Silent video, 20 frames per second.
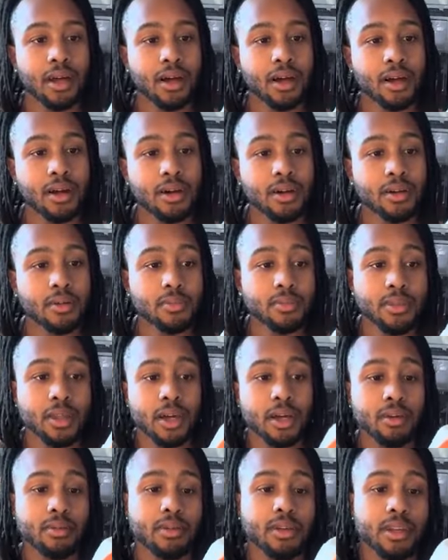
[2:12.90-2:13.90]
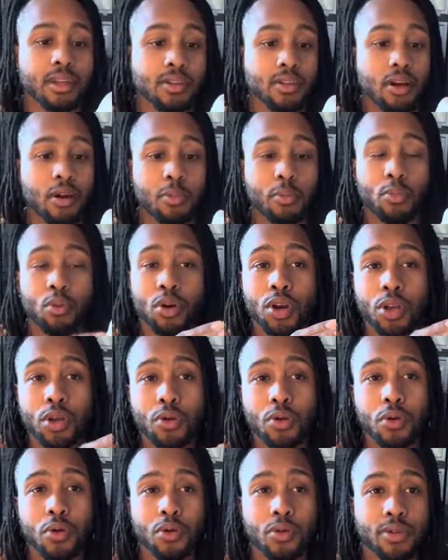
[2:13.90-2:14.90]
Yeah, and it's all pretty
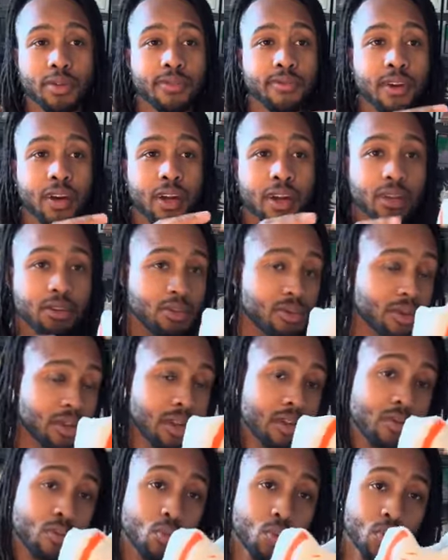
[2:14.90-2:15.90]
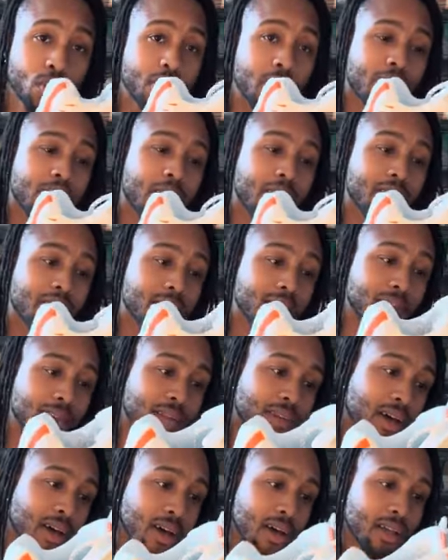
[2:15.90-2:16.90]
cool. It's very intricate, really nice
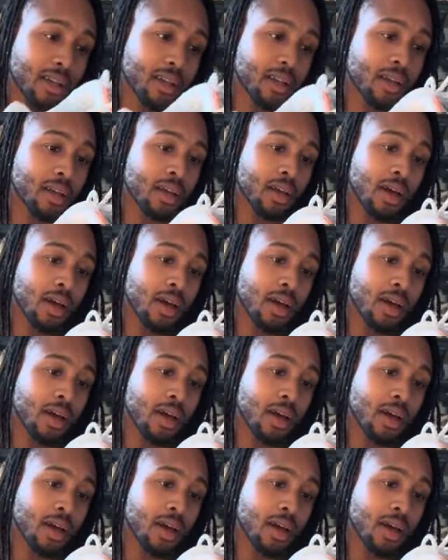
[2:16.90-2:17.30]
design.